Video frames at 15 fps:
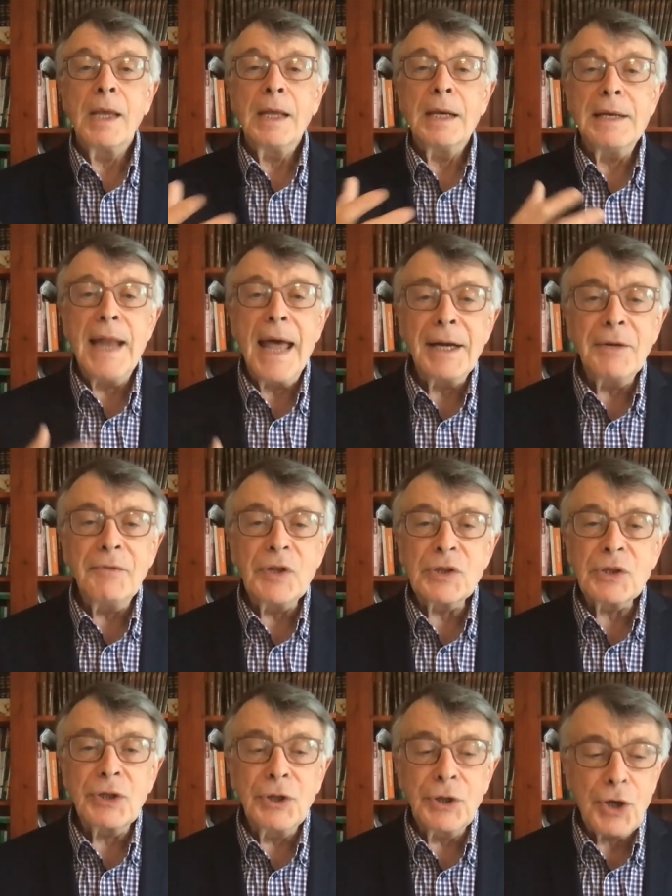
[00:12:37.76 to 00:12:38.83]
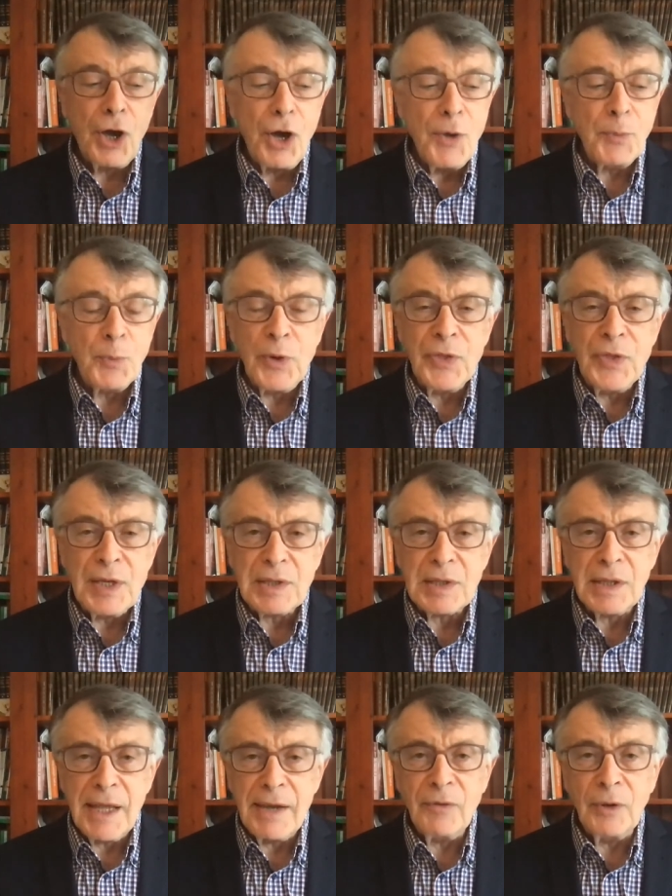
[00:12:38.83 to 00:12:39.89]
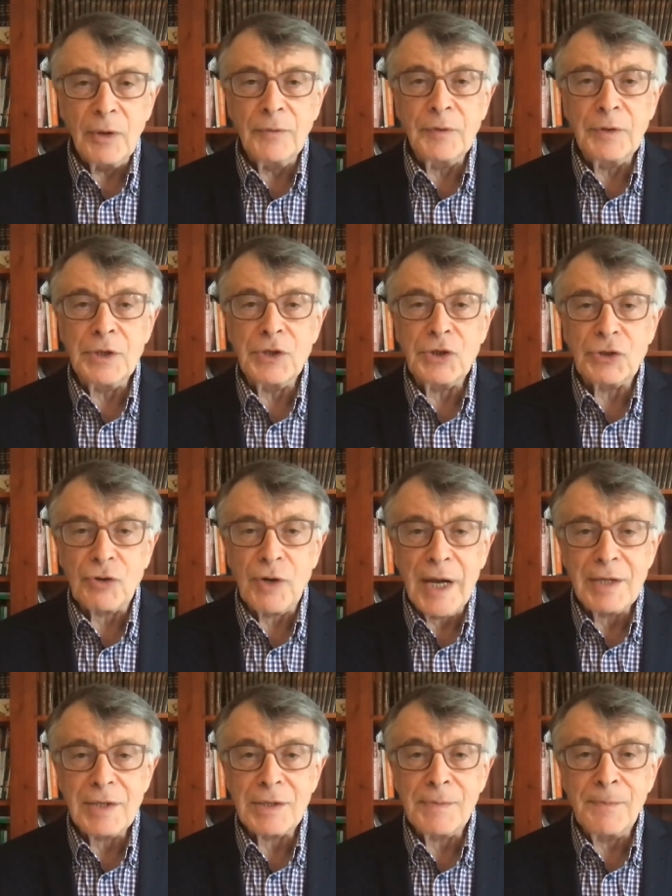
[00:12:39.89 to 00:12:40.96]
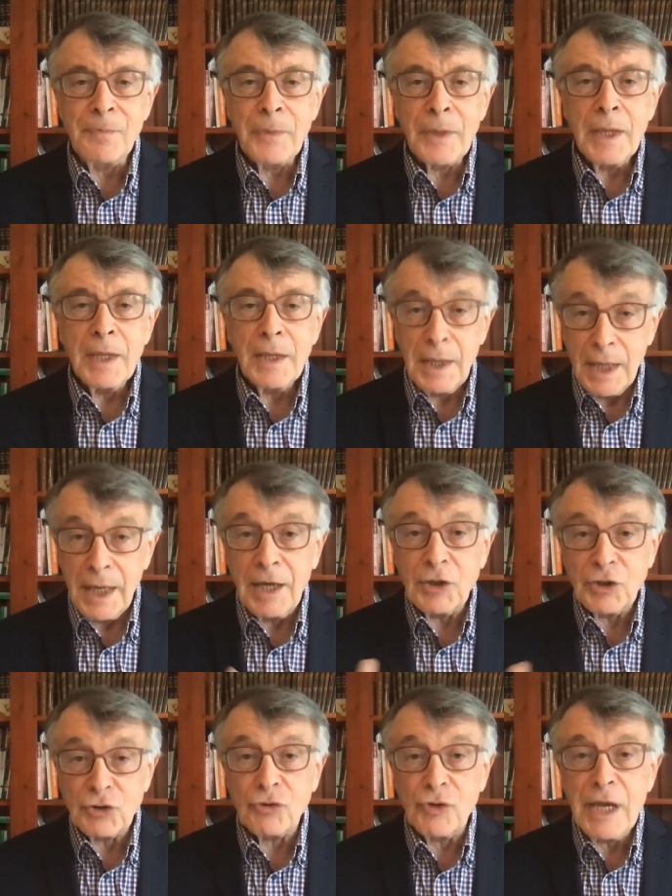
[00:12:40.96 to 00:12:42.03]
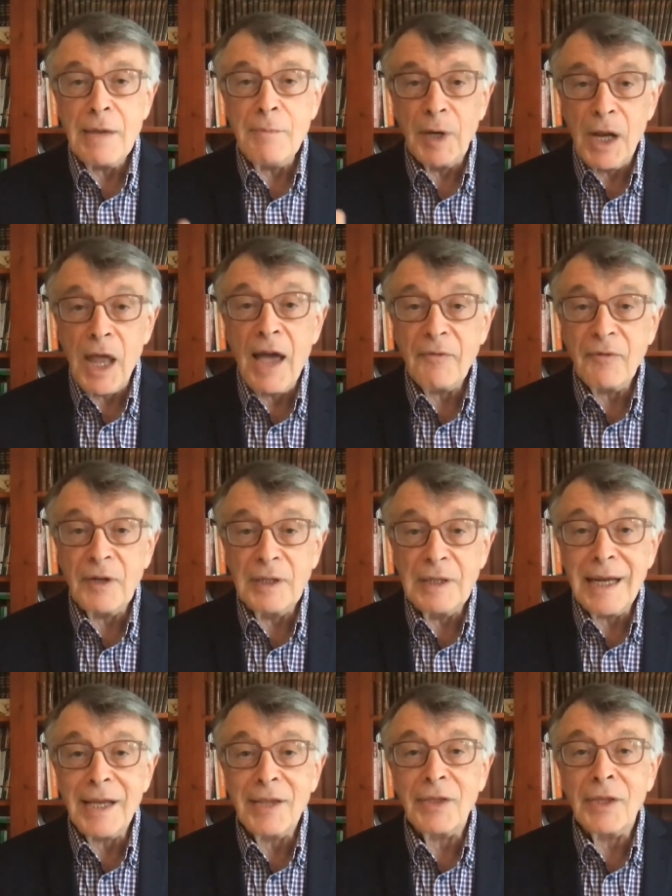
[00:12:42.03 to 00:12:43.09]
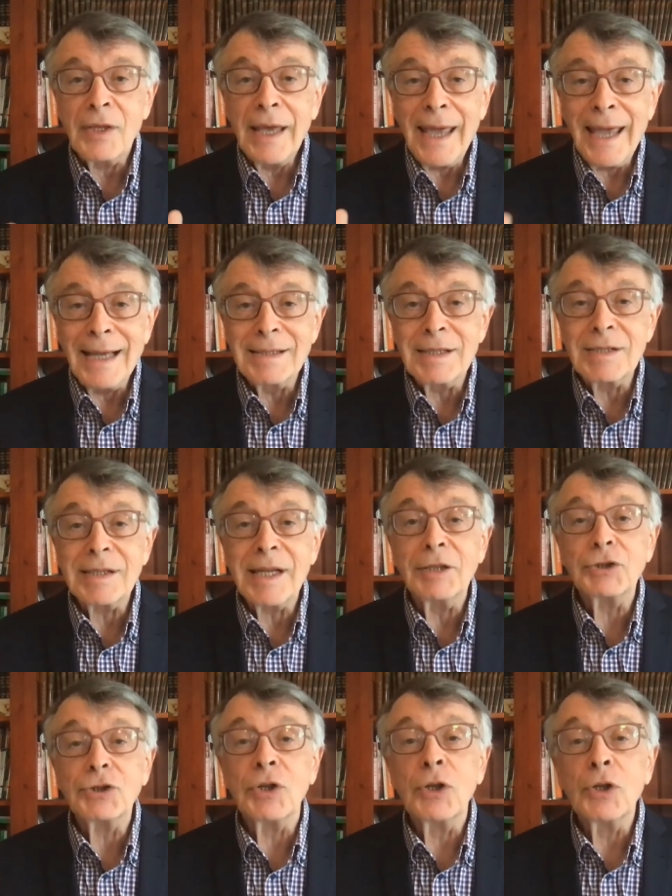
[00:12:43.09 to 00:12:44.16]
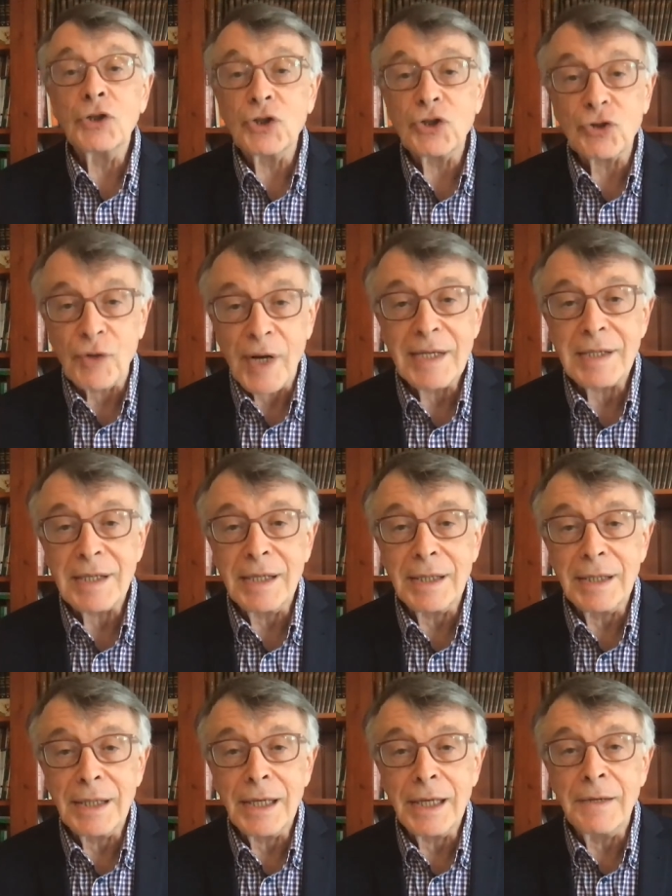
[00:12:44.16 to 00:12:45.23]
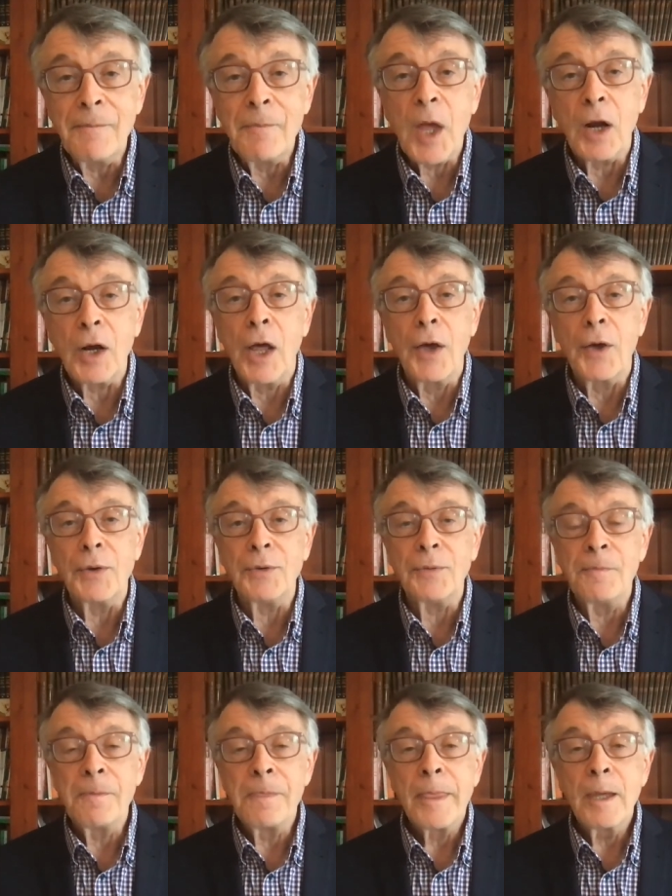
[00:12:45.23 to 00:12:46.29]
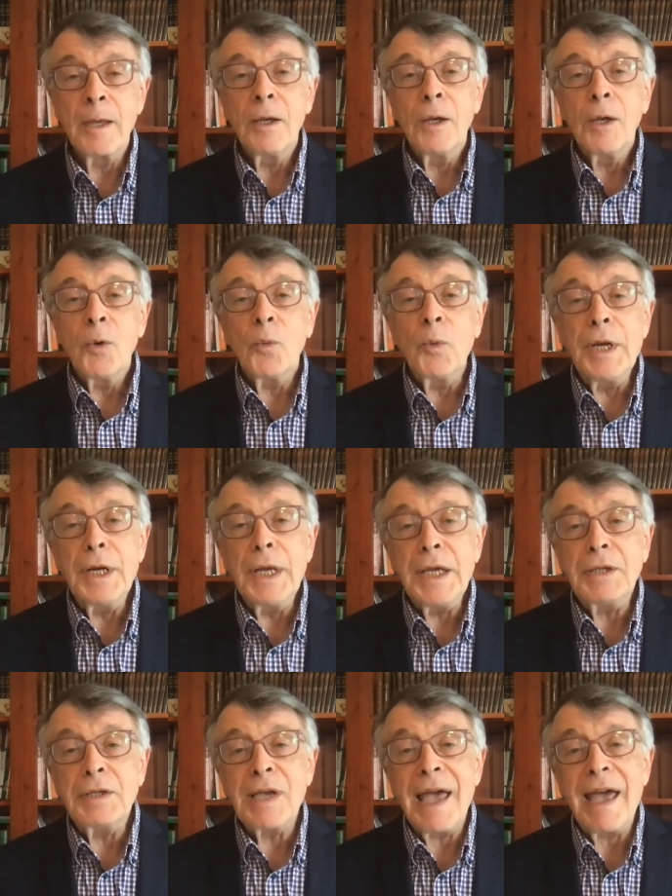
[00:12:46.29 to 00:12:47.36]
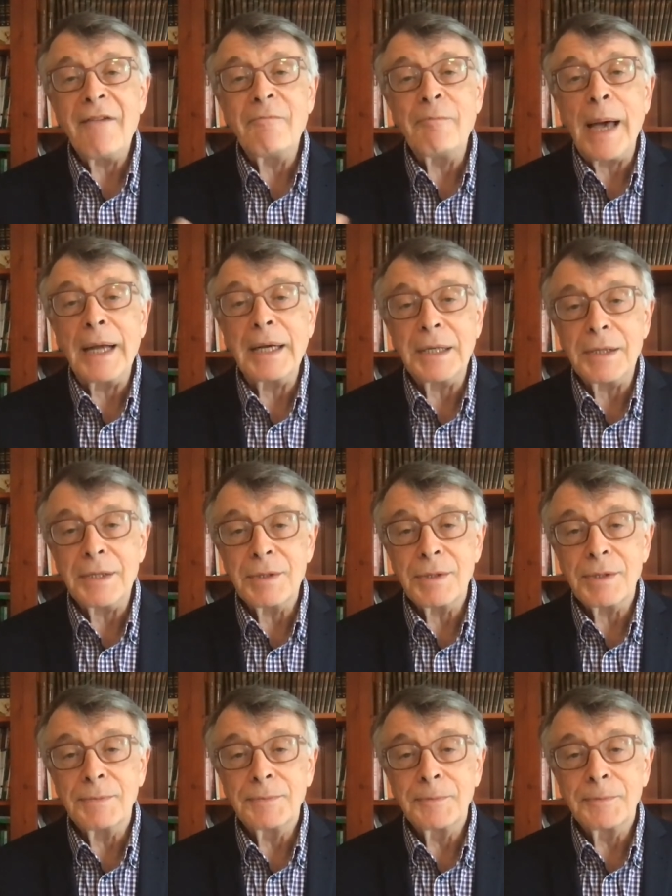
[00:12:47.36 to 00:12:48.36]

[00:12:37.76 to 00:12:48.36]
None of us can cope with this level of distress, extreme life and death, existential stress indeed, alone. We need to have buddies.